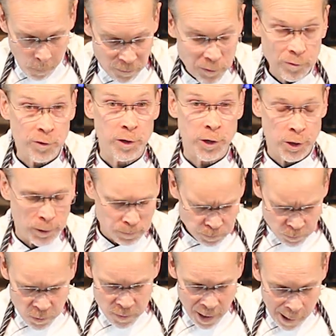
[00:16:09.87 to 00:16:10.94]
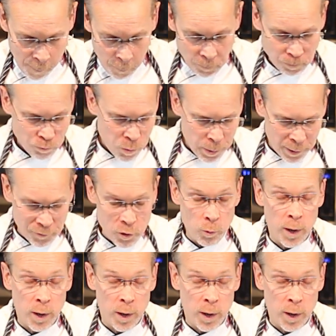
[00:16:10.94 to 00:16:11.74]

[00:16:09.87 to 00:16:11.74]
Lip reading: Very good. Now, if you